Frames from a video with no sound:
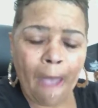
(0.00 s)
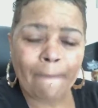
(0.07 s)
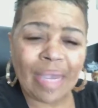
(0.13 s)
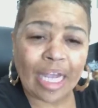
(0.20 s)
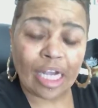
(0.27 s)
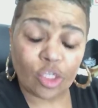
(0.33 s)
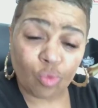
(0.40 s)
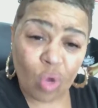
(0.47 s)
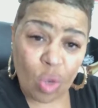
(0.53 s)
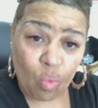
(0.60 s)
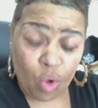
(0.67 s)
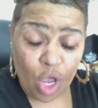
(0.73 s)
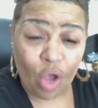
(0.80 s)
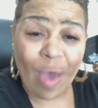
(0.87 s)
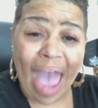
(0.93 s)
because we
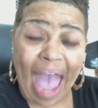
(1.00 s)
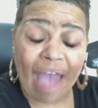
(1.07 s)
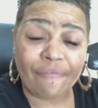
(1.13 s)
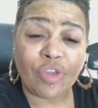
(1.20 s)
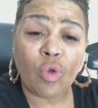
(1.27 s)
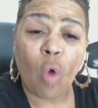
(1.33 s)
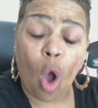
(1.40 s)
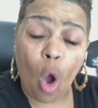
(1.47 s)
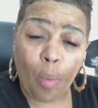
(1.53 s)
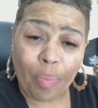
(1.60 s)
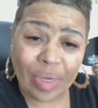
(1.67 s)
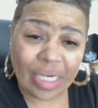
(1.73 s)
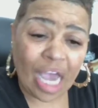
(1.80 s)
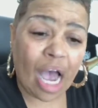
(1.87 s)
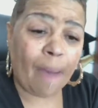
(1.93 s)
will have you
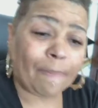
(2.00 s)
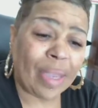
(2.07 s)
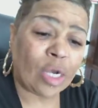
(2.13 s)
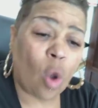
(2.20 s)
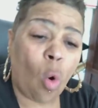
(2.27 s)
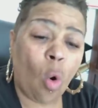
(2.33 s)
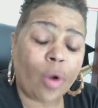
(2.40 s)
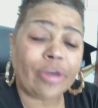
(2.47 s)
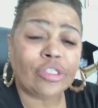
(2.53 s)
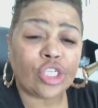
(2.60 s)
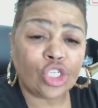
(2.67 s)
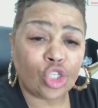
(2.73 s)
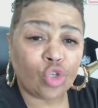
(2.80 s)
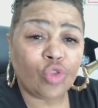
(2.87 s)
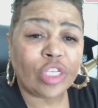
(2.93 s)
opened up in order
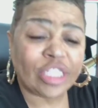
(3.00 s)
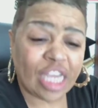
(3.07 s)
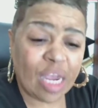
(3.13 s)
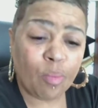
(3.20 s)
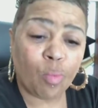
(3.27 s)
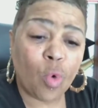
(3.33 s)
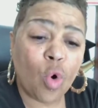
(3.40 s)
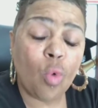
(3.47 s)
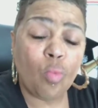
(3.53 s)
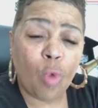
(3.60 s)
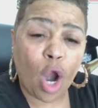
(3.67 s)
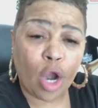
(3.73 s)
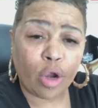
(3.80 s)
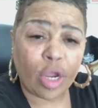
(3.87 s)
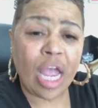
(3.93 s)
to do the deep womb
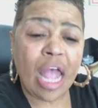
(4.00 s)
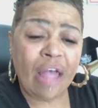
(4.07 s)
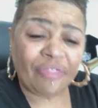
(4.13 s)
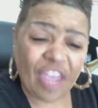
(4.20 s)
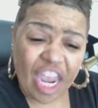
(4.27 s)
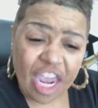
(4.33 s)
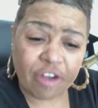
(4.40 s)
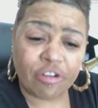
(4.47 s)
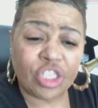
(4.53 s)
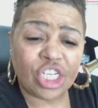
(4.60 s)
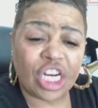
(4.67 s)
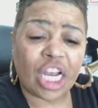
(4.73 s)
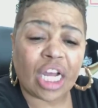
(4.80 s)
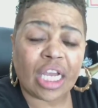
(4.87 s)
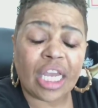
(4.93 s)
work, the
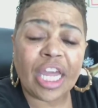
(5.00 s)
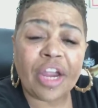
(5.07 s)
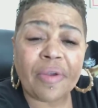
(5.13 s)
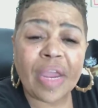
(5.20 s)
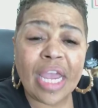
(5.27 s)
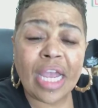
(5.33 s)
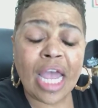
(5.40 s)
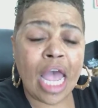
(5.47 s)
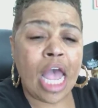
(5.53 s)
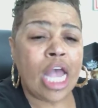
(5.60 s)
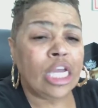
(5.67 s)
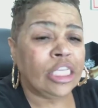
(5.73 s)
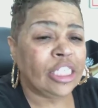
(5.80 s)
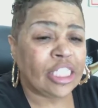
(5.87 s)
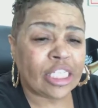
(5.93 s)
energetic clearing,
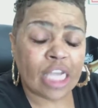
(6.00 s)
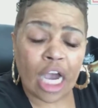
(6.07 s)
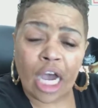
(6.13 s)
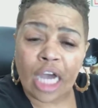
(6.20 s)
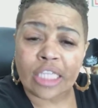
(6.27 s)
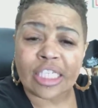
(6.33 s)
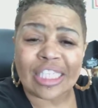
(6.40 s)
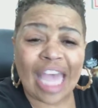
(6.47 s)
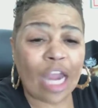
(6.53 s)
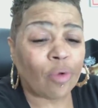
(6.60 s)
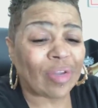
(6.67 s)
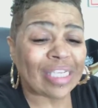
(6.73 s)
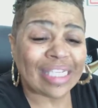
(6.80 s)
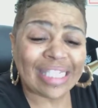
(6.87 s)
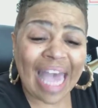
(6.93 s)

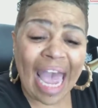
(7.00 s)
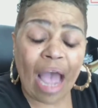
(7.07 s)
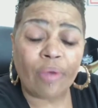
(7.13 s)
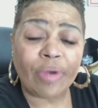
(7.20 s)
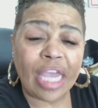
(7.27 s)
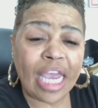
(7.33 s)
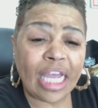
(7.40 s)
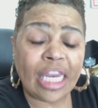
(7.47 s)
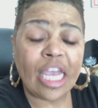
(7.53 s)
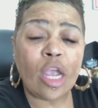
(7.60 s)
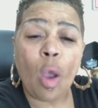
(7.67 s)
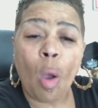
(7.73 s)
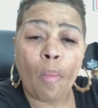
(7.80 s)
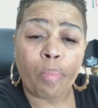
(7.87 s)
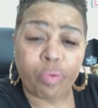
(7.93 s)
sacred sound
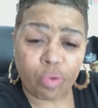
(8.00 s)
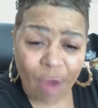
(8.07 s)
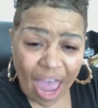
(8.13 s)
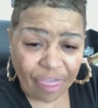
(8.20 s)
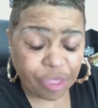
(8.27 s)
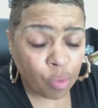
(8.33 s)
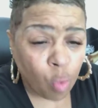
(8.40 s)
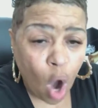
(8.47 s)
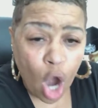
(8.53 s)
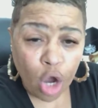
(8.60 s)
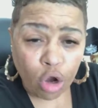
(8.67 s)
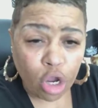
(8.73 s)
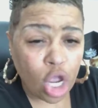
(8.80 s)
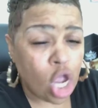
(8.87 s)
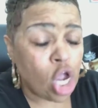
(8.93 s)
healing, breath
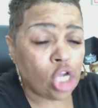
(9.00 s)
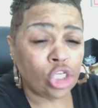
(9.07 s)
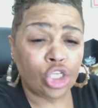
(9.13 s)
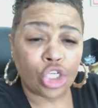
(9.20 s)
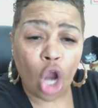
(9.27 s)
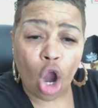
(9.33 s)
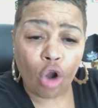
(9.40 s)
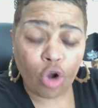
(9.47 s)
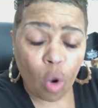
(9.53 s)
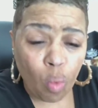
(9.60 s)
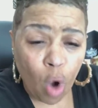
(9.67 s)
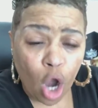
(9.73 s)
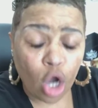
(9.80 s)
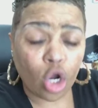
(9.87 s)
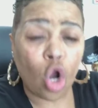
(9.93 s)
work, journal
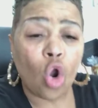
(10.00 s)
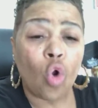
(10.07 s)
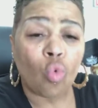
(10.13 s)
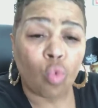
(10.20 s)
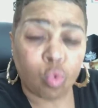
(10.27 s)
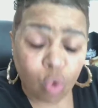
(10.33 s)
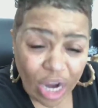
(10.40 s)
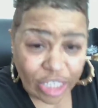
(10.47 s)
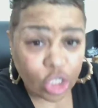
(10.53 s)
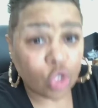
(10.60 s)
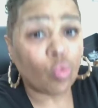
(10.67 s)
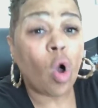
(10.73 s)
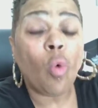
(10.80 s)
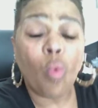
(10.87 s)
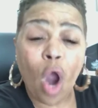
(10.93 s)
work,
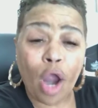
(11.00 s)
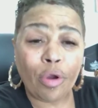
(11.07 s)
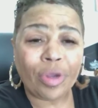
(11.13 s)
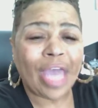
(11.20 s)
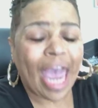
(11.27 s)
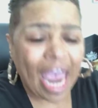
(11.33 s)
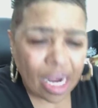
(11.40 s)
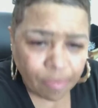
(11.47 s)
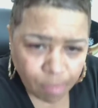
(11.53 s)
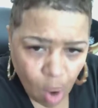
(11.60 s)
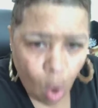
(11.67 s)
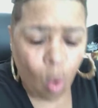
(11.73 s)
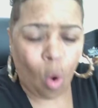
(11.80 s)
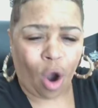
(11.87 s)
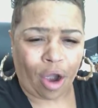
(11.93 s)
ritual work, and
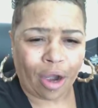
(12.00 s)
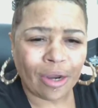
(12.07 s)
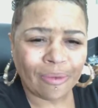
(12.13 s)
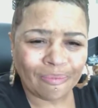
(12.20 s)
more.